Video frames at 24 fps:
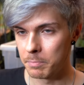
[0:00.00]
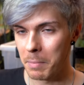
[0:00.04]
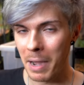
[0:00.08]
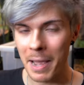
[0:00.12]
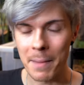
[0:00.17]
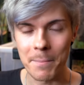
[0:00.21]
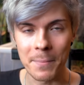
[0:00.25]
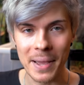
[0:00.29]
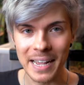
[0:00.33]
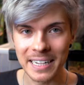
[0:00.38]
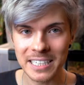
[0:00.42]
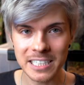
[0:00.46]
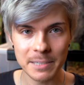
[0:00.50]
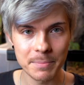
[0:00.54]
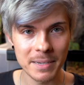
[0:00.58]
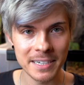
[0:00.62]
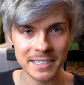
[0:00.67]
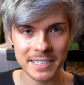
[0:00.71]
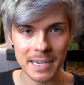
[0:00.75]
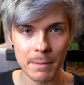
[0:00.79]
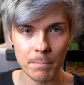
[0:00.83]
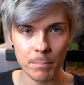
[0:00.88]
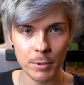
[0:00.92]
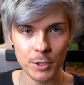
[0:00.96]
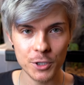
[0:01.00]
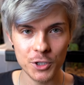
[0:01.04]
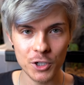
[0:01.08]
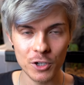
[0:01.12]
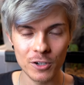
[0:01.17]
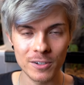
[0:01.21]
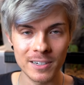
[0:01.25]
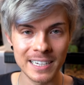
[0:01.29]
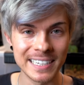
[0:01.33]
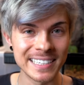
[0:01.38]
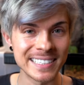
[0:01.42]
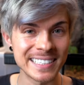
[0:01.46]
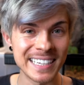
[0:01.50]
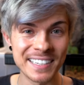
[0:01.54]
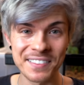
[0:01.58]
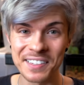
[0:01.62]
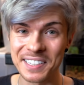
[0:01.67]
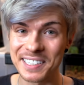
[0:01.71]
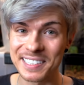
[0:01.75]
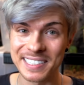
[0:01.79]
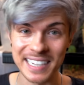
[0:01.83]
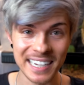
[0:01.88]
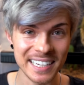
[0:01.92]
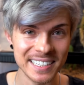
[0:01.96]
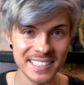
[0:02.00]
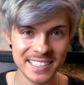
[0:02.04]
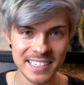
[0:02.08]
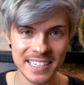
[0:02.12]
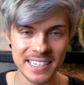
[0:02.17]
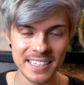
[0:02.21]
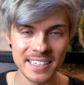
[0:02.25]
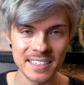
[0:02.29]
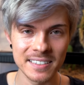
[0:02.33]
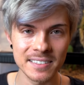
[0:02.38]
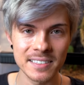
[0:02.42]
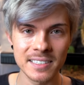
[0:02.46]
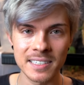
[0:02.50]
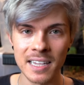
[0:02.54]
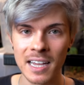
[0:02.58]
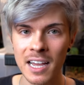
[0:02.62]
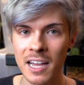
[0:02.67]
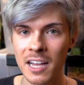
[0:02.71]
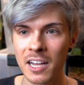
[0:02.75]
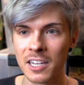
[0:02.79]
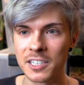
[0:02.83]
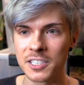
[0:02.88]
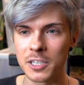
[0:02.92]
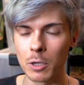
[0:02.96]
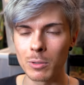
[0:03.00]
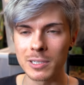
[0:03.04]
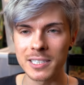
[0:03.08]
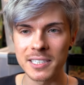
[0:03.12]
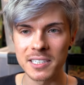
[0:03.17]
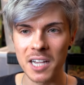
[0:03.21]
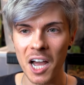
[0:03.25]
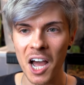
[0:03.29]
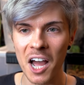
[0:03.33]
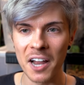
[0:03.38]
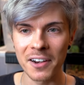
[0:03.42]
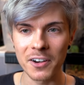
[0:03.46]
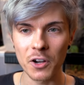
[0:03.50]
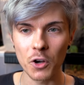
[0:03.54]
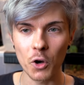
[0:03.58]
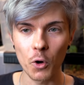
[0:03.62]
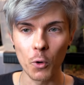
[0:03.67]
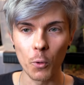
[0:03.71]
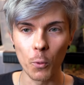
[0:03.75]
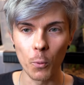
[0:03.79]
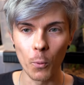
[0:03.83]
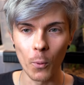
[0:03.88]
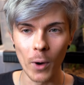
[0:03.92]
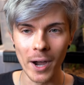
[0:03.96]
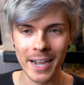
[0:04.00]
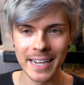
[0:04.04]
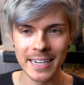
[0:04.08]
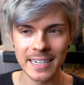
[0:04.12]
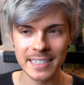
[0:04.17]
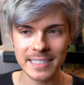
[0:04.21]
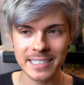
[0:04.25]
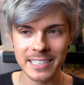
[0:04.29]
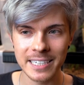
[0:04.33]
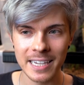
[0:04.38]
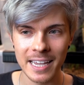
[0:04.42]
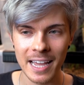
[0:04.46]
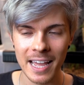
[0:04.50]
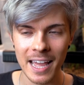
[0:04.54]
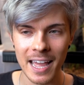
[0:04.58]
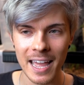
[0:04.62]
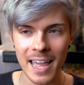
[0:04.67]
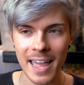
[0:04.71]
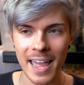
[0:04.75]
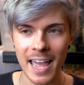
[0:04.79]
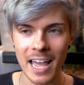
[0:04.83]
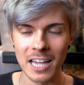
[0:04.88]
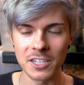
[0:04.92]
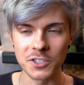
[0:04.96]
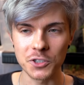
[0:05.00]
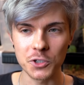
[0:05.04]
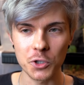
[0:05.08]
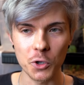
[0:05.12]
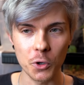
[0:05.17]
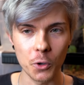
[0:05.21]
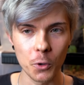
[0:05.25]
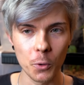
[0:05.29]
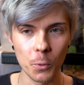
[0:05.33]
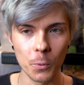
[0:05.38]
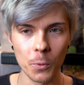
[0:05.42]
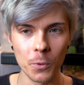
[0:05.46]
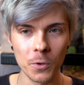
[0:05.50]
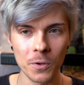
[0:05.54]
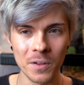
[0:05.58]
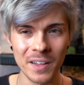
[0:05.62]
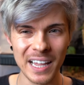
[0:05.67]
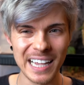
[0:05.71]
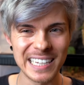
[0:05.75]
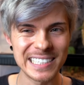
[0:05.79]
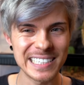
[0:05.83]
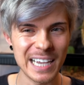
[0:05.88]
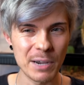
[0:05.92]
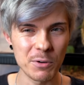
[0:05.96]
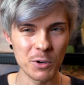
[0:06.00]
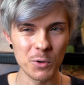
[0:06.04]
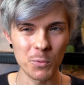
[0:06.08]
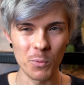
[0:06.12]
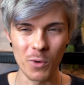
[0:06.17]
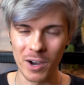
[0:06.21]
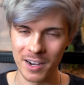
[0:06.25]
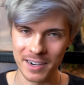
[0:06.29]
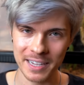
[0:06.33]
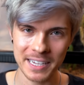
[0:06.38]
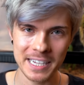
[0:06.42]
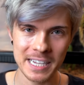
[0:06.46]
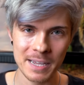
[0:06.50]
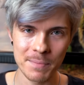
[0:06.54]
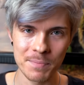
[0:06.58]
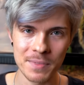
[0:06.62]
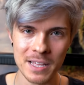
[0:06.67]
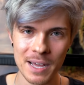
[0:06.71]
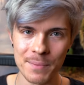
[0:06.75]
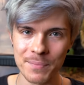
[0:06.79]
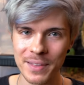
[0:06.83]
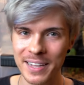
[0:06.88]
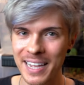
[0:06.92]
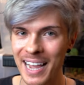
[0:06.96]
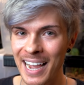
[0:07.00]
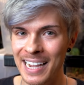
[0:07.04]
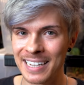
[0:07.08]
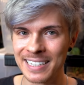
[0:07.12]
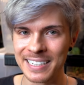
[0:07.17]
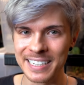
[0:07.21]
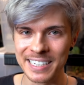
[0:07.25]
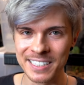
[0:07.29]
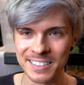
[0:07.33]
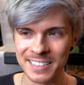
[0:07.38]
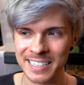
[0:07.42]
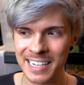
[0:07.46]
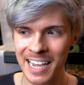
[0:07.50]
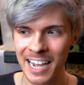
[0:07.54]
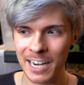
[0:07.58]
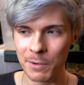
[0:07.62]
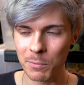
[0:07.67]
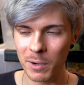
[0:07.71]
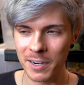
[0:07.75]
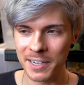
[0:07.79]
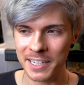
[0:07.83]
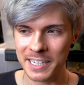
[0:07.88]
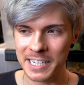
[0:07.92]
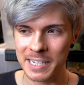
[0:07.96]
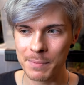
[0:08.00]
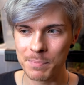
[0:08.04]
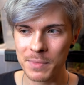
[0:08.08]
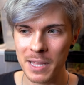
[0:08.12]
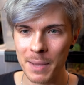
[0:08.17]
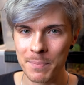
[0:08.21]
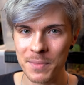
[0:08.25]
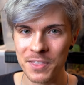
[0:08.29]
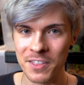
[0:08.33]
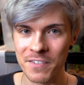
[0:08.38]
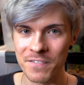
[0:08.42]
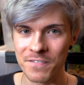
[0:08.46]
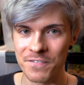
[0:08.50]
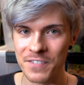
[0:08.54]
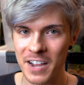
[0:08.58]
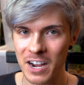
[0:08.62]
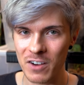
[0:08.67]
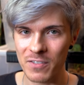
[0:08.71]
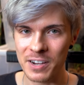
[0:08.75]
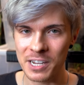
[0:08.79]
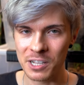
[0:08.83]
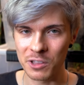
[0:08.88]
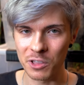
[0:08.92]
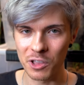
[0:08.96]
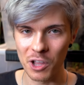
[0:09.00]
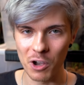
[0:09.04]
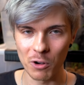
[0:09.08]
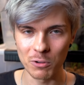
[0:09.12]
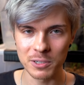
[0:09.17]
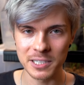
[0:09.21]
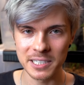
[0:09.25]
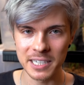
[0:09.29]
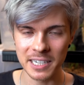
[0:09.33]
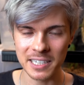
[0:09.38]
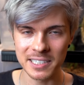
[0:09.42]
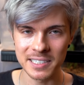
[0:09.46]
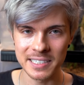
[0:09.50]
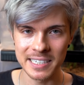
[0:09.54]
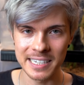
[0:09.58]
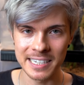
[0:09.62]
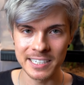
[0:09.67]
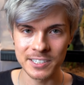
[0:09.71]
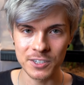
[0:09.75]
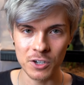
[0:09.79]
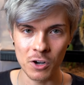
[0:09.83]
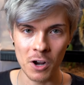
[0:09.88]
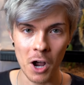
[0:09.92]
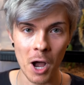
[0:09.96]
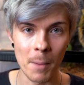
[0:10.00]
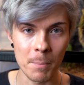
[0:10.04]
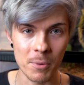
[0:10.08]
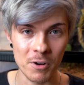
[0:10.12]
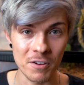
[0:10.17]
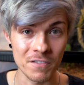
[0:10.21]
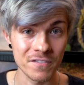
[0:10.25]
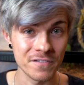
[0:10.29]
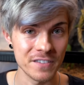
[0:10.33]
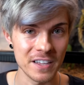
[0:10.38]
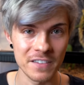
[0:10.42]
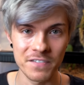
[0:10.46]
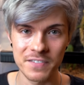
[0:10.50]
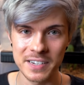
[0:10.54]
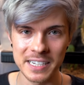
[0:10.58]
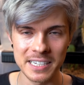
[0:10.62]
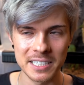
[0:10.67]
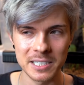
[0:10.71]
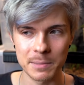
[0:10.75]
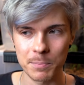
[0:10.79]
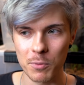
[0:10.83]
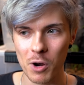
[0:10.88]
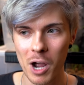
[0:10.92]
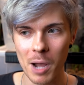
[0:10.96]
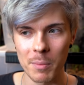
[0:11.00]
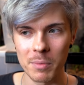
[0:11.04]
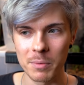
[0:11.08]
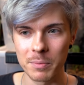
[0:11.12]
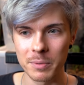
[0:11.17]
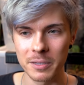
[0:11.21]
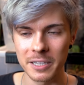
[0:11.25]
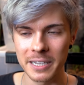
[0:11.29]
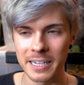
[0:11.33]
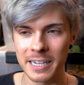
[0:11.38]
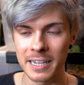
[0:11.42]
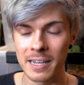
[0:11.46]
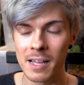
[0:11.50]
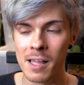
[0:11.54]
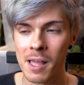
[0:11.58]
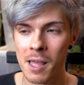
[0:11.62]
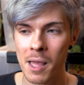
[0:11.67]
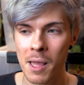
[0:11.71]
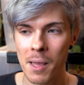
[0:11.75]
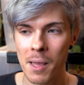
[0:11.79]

My basement temperature is in the sixties, so it's not quite as cool as I would want to keep them. Like ideally I'd want to keep them in the very low sixties or upper fifties probably.